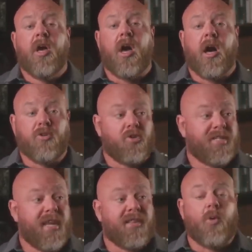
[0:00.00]

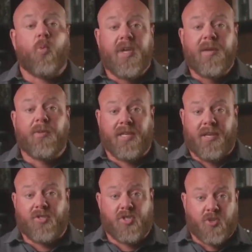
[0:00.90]
understand that we
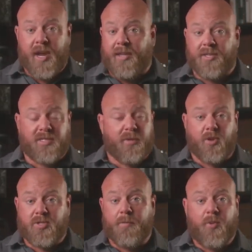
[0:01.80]
believe strength is the
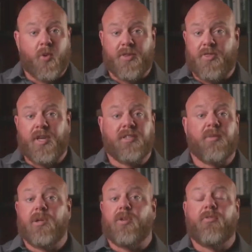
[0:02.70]
most important thing to
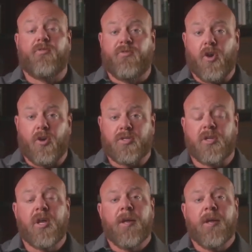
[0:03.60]
build first.